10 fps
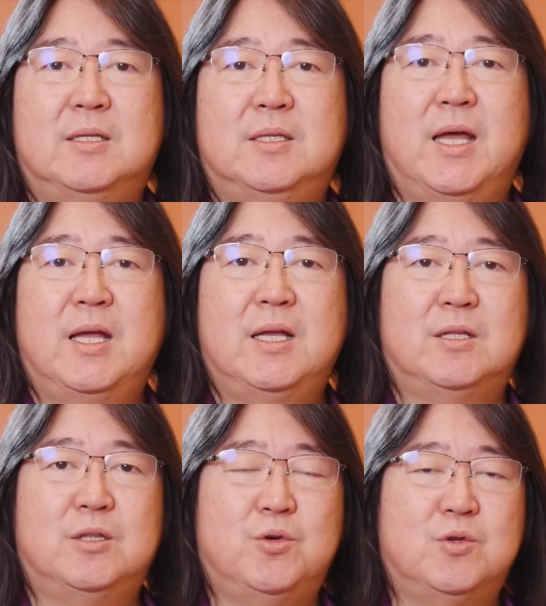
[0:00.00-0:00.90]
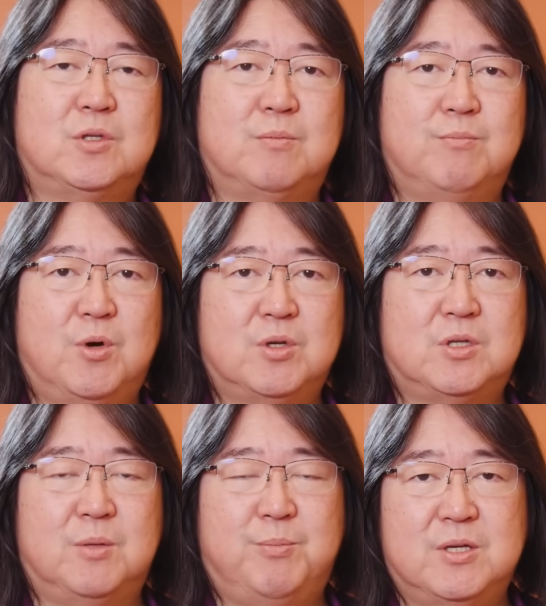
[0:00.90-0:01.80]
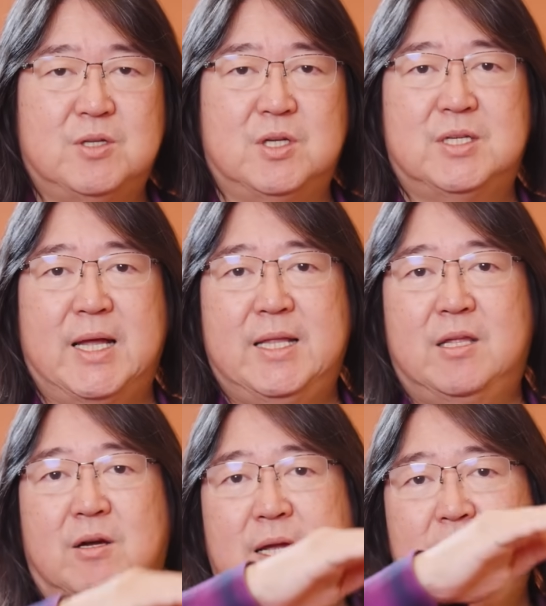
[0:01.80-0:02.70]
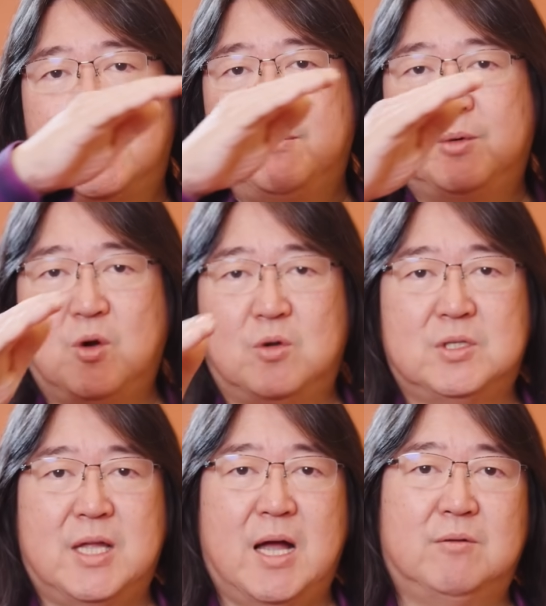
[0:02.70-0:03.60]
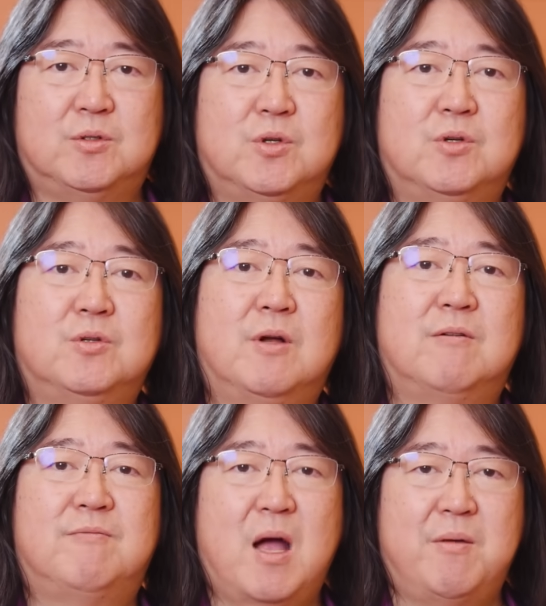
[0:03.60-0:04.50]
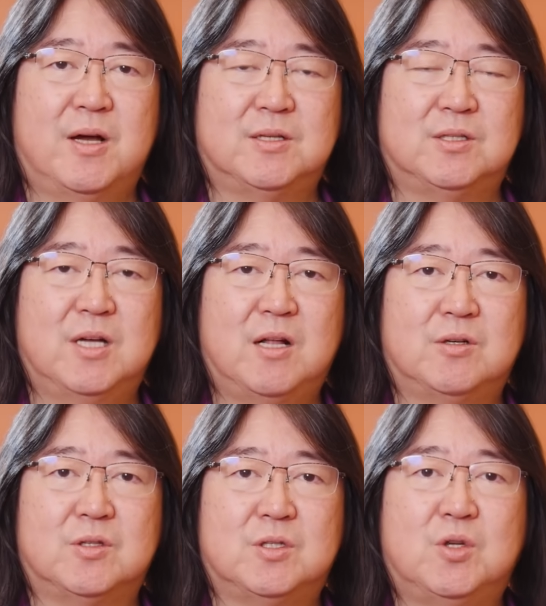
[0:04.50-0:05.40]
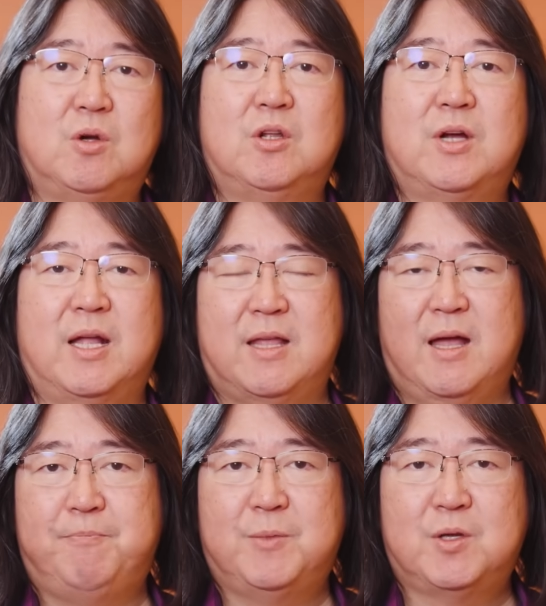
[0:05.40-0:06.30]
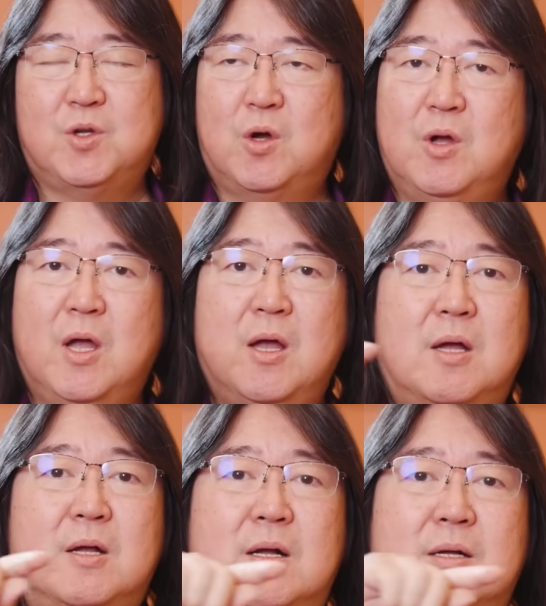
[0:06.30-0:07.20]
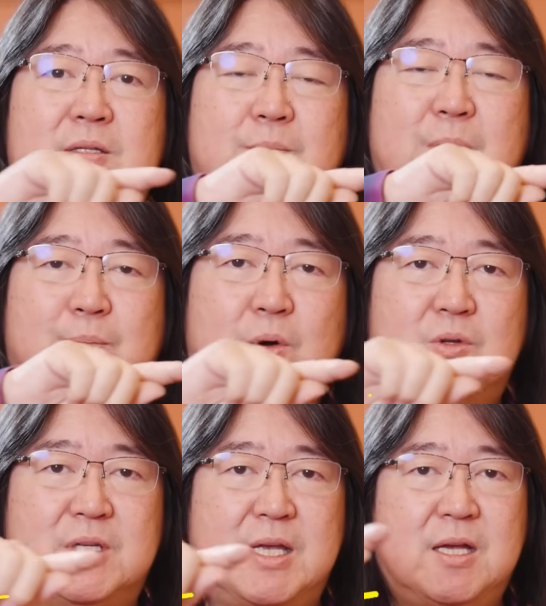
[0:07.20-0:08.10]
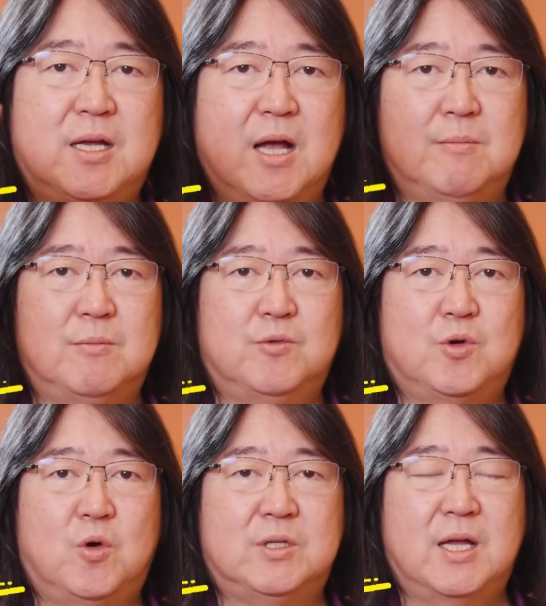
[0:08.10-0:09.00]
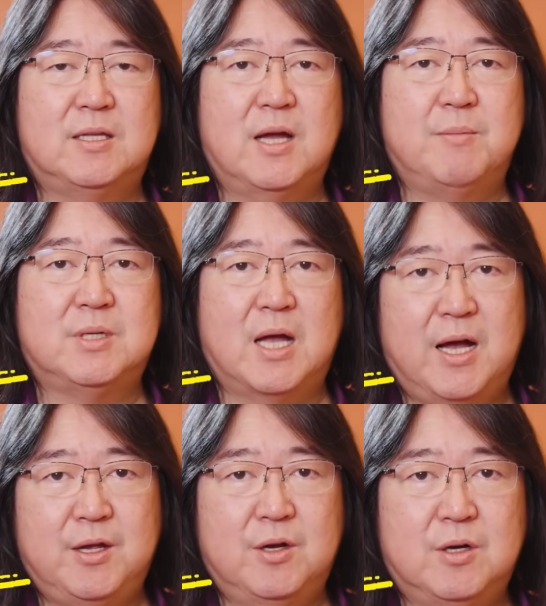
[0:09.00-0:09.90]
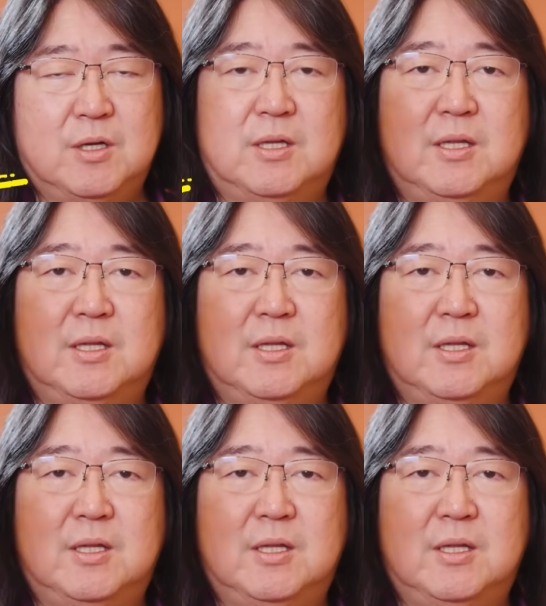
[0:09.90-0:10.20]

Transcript: they lose most of the business and their income goes down to $5,000. So look at that. So some people's income will go 10 times higher,